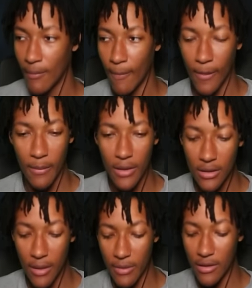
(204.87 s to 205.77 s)
Let me,
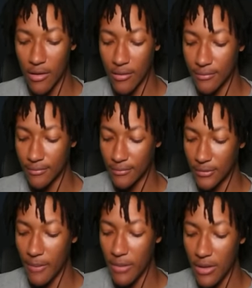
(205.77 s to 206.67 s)
let me, um,
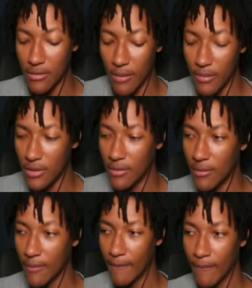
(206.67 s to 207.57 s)
let me, let me,
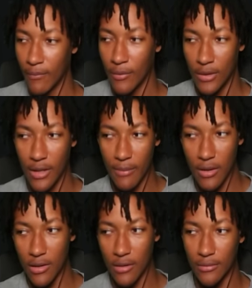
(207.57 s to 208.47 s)
let
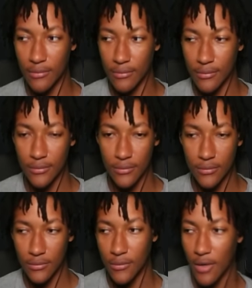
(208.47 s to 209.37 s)
me, um.
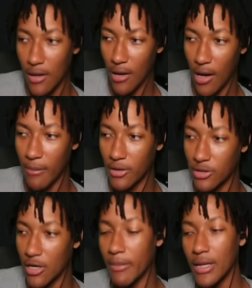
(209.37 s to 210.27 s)
I'm not trying
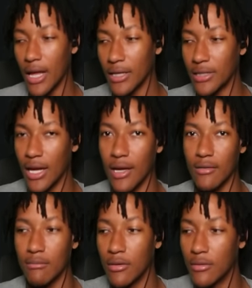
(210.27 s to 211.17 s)
to be like
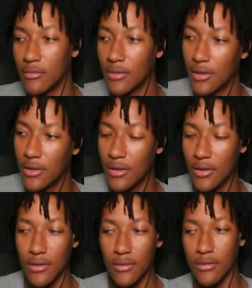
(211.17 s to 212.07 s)
that, bro.
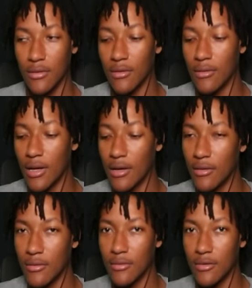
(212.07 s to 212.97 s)
No,
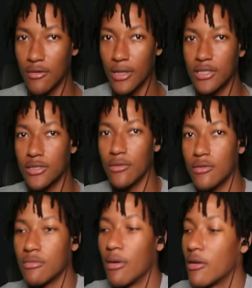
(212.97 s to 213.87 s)
hell no. My shoulders
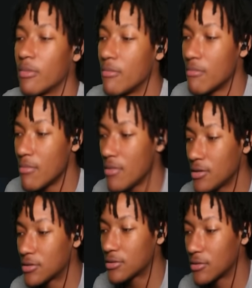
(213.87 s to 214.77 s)
about to be
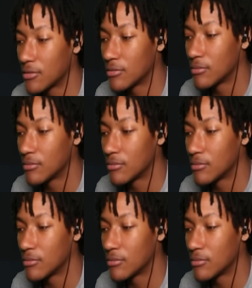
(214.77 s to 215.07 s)
messed up.